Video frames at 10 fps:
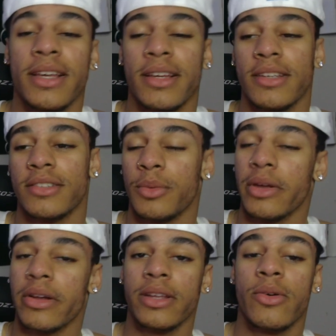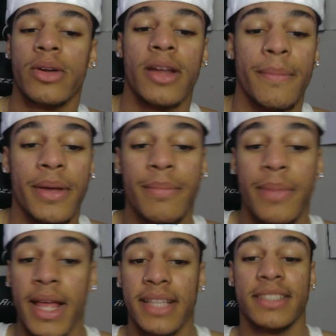Because we only going up big
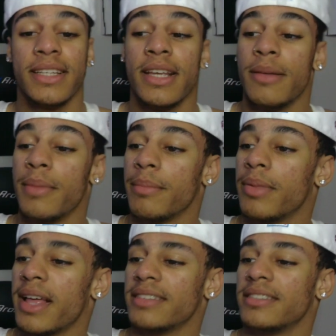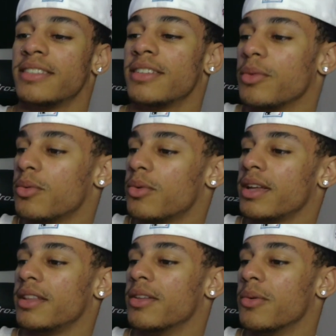plans this summer.
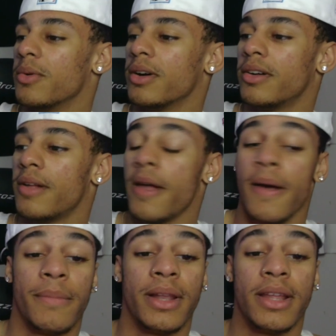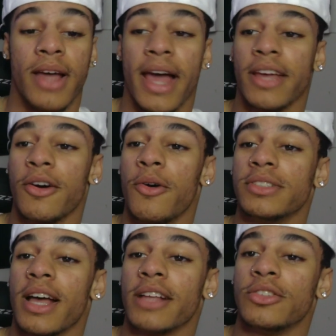What in the world? But look, I ain't going to
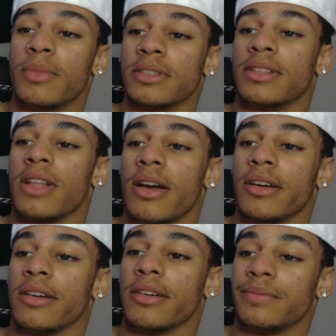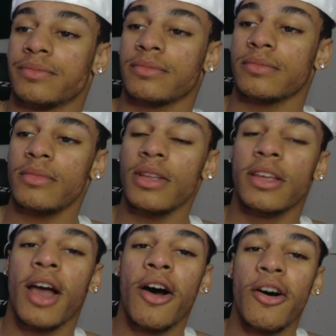hold y'all too much longer.
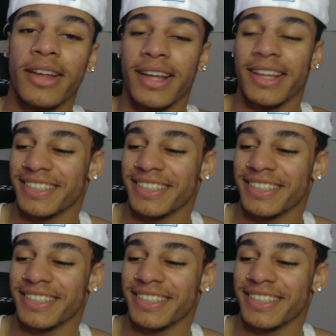Yoda.